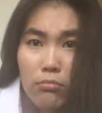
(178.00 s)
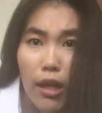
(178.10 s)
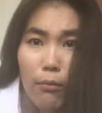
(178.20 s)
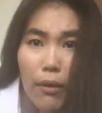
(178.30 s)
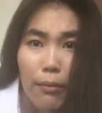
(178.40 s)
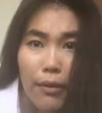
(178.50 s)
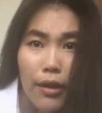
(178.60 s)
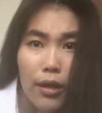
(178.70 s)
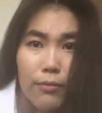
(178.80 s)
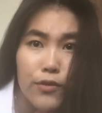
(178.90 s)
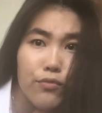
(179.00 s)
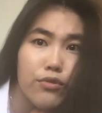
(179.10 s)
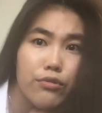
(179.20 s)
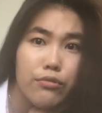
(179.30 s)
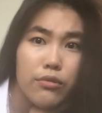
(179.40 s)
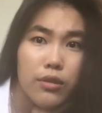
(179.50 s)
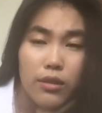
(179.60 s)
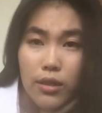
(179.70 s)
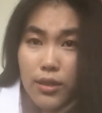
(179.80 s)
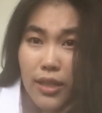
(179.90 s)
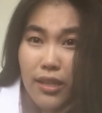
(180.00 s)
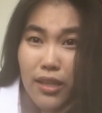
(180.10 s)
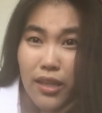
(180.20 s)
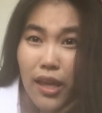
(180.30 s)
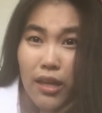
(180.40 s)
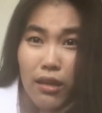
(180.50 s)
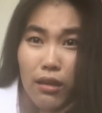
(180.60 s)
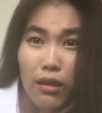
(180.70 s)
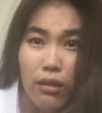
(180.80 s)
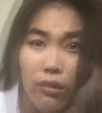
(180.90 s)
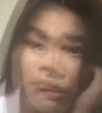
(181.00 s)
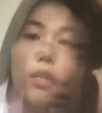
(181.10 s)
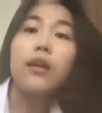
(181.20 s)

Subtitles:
Now my makeup is ruined. It's getting cakey.